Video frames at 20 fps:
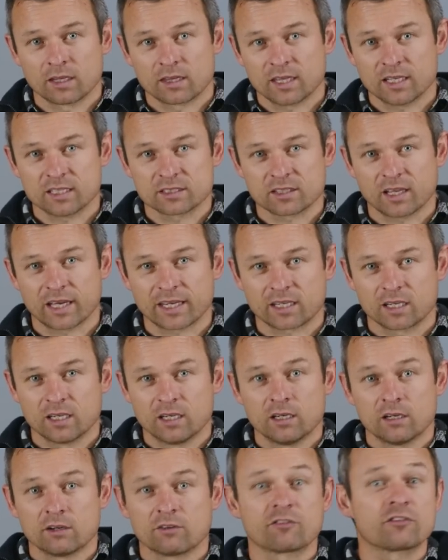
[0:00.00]
Things like
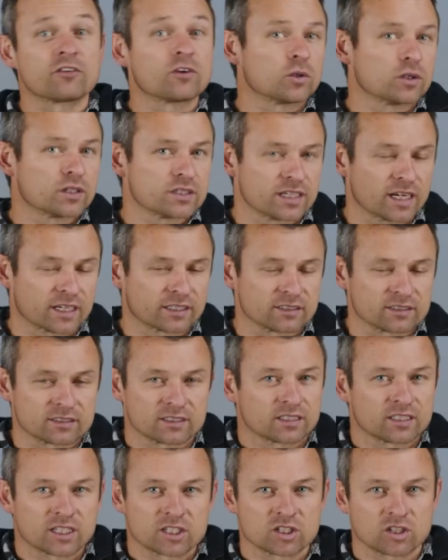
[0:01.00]
fuel injectors,
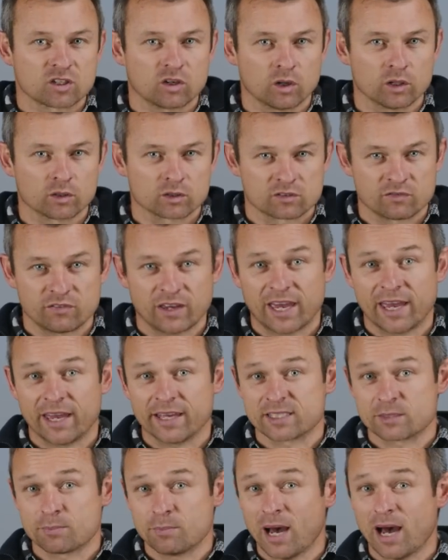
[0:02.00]
ignition coils,
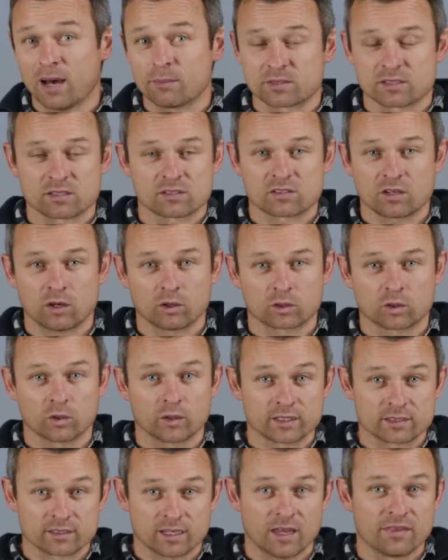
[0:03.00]
fans, pumps,
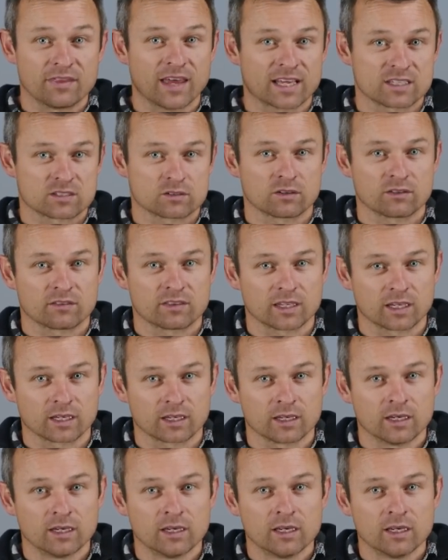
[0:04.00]
solenoids, and that sort of thing.